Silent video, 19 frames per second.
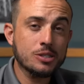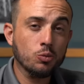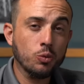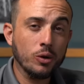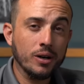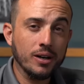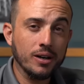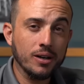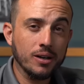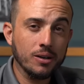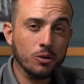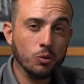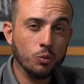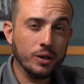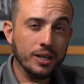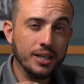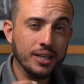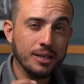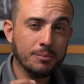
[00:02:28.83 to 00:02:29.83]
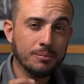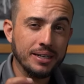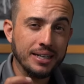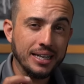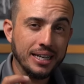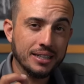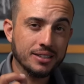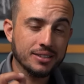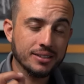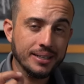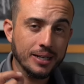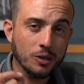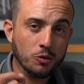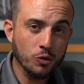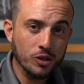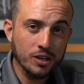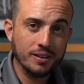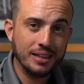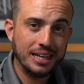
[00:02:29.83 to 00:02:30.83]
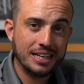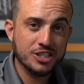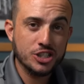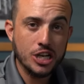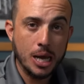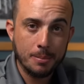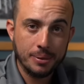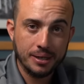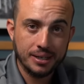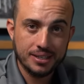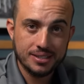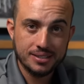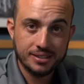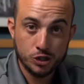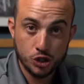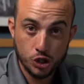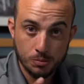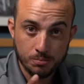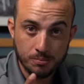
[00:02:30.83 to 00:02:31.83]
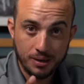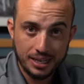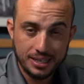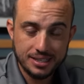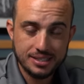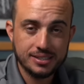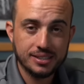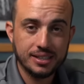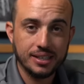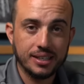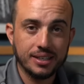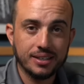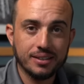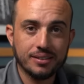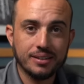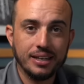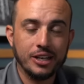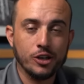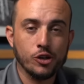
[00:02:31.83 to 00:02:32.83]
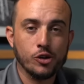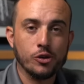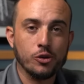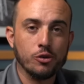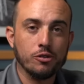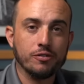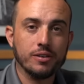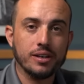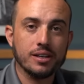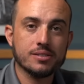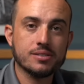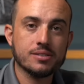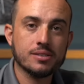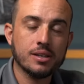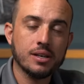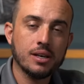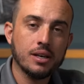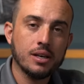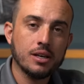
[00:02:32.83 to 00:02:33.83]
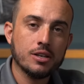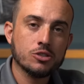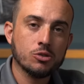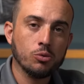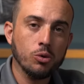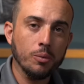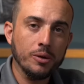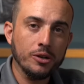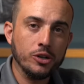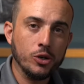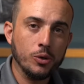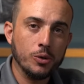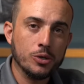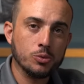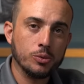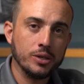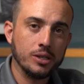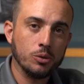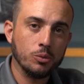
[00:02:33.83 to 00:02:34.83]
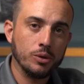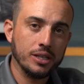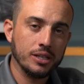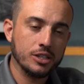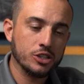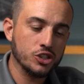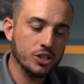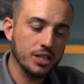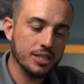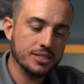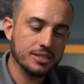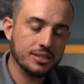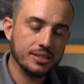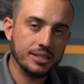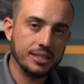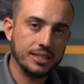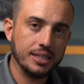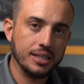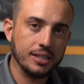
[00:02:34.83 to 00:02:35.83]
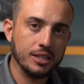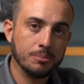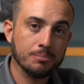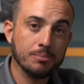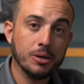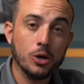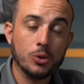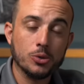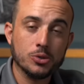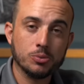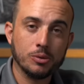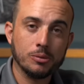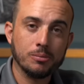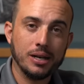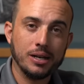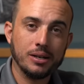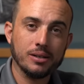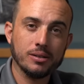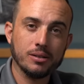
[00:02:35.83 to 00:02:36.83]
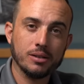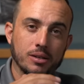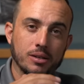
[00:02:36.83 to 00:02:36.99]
is where we begin to get rid of that choppiness that you might see in your new fence. So what we do is we adjust the post. We might